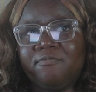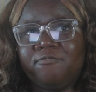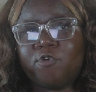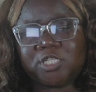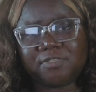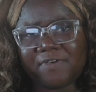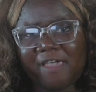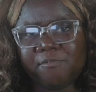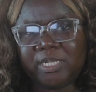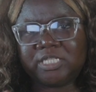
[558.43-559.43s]

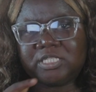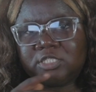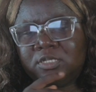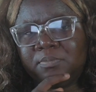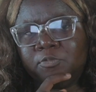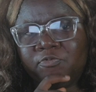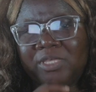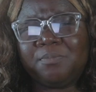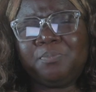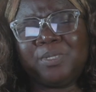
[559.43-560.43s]
45 minutes into the movie,
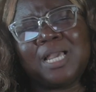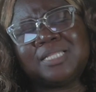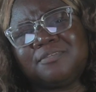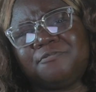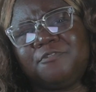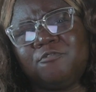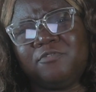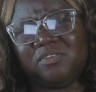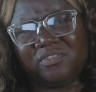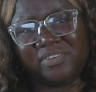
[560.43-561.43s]
it began to feel
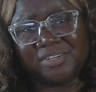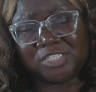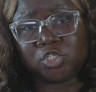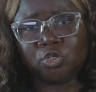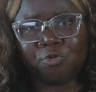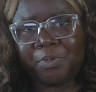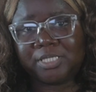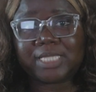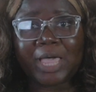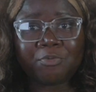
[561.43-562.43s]
very, very slow
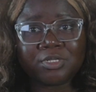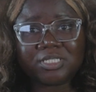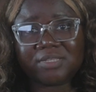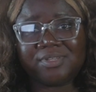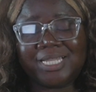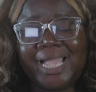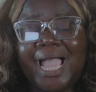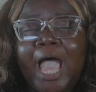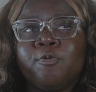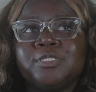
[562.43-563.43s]
paced. I wouldn't even lie,
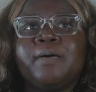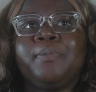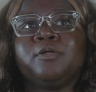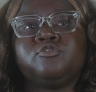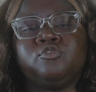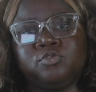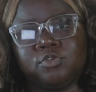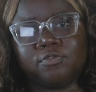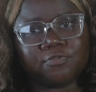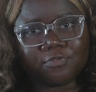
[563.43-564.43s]
I was about to doze
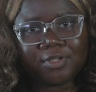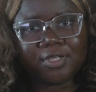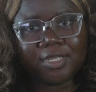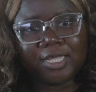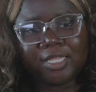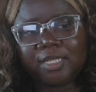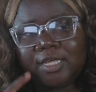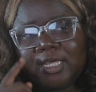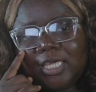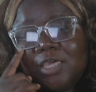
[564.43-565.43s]
off.
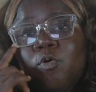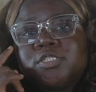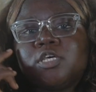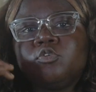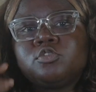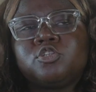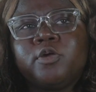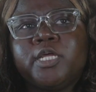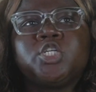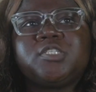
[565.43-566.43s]
It was a good
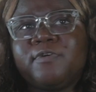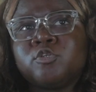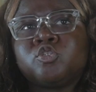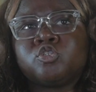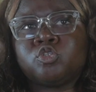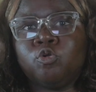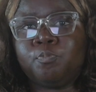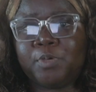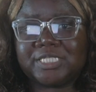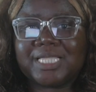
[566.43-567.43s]
story, it just felt slow
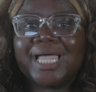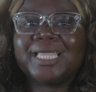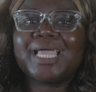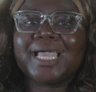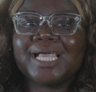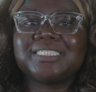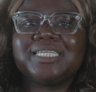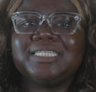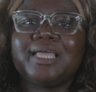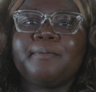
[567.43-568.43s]
paced. I guess
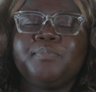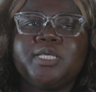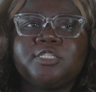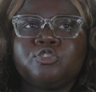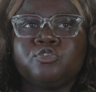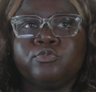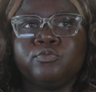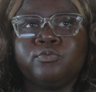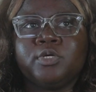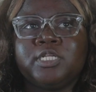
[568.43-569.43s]
in their bid
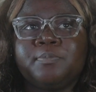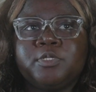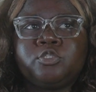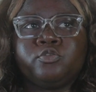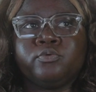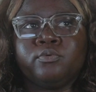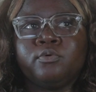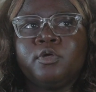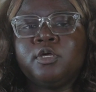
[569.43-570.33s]
to